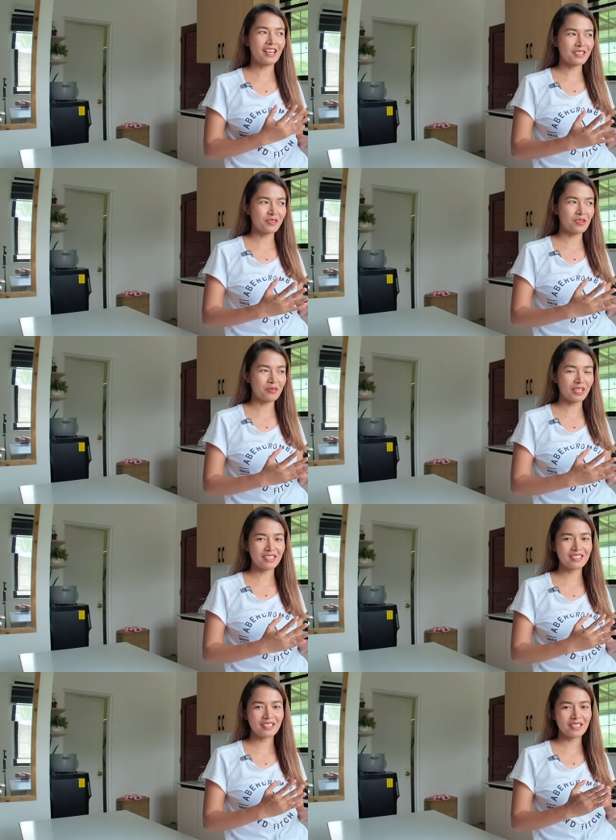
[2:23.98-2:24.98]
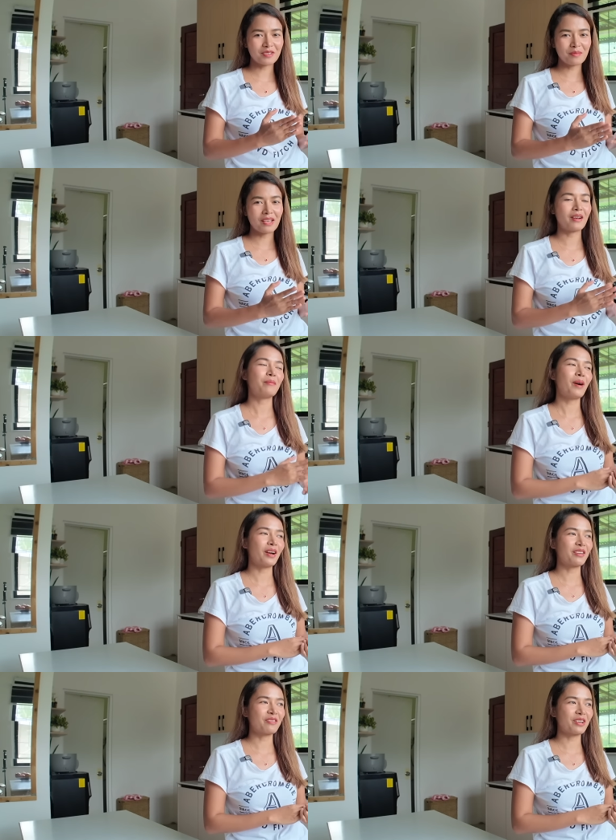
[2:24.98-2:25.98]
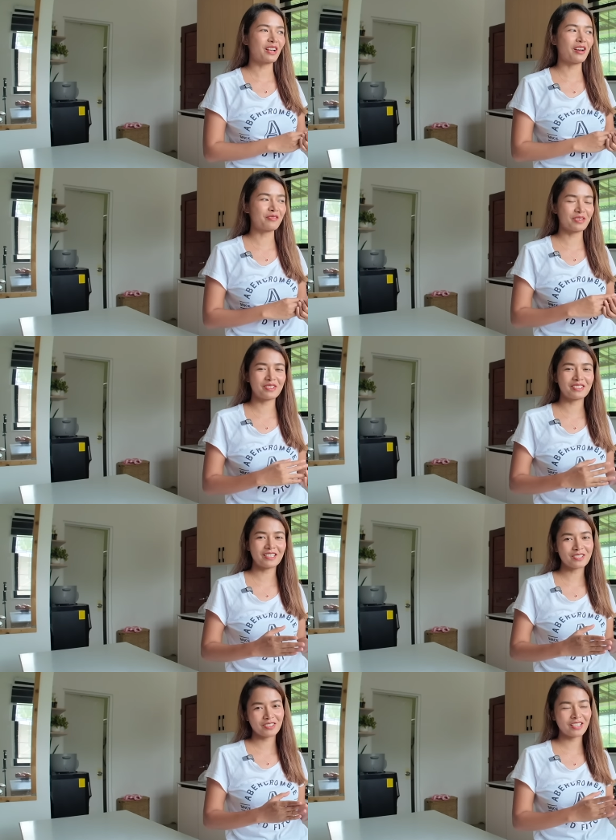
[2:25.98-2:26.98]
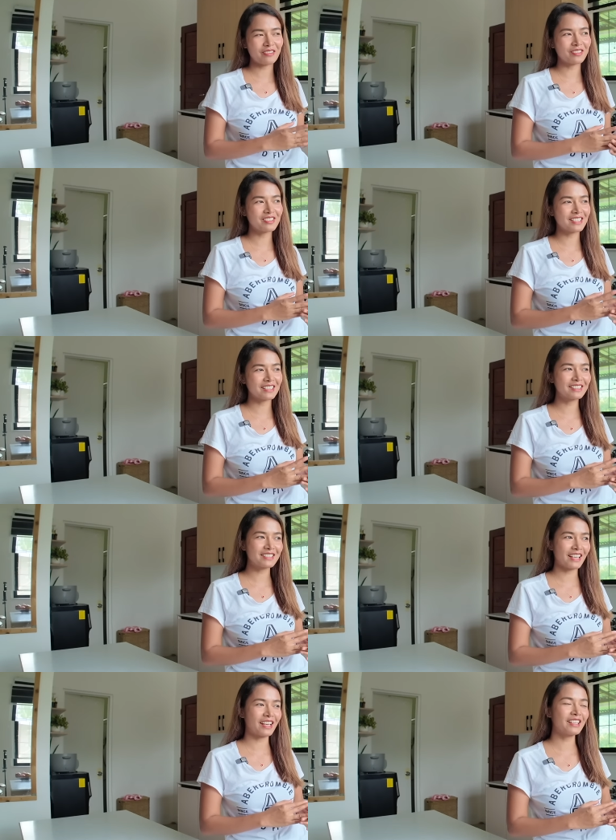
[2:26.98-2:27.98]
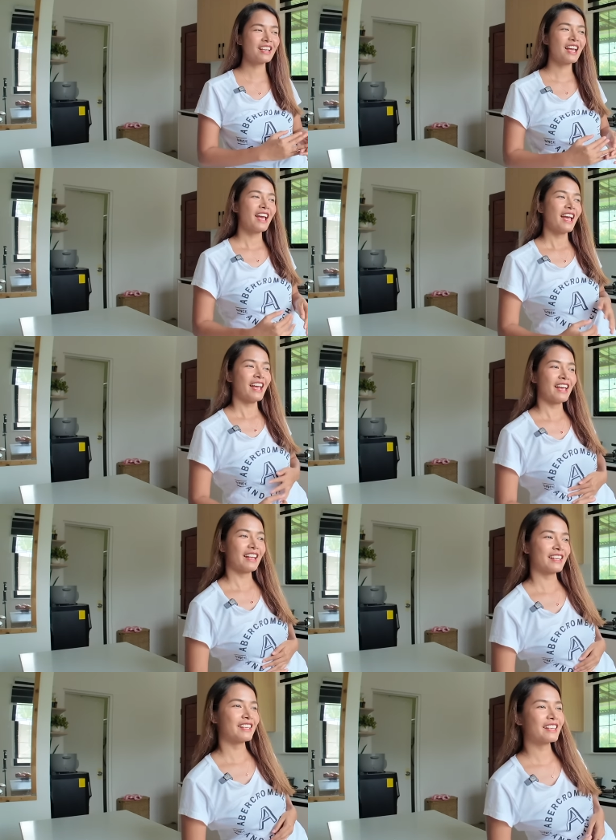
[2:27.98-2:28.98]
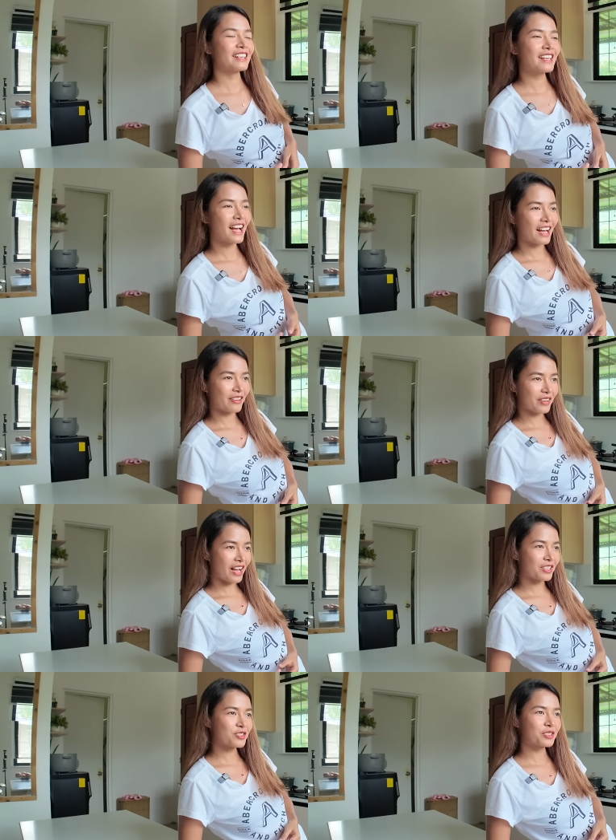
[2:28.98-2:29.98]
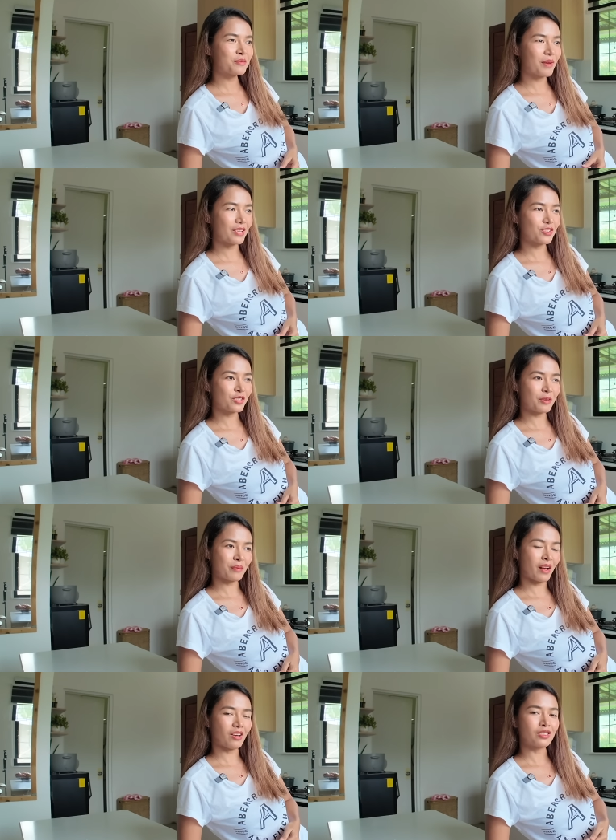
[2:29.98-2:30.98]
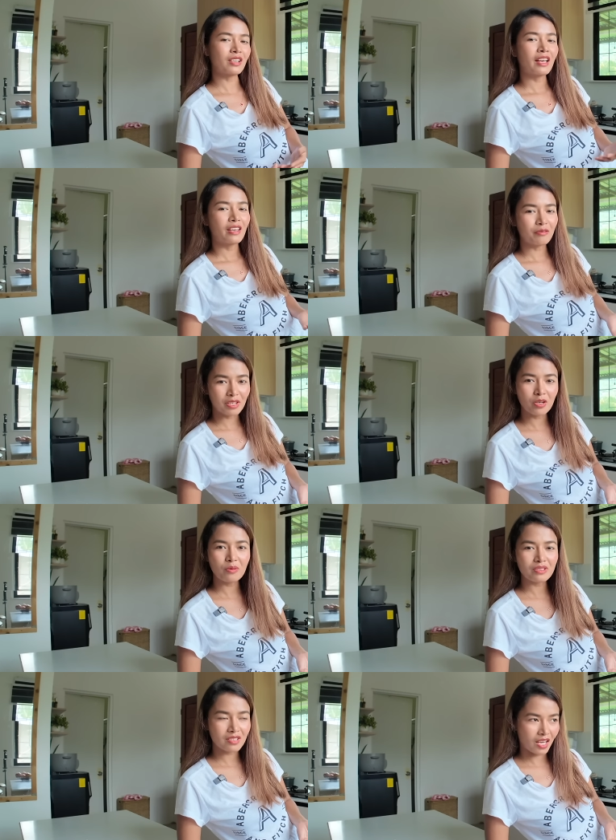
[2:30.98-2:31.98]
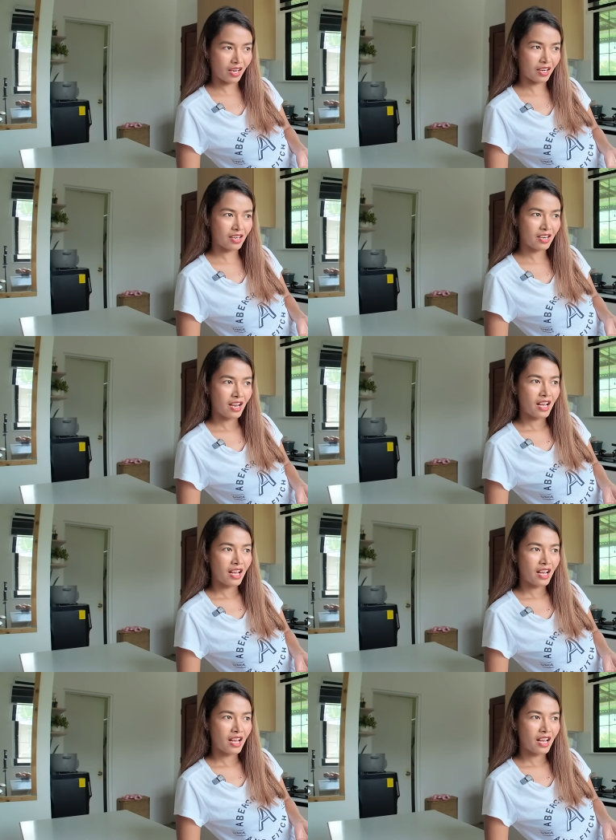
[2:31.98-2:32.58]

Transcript: As always, it's been a part of our conversation every single day. And he have actually mentioned about if he was here,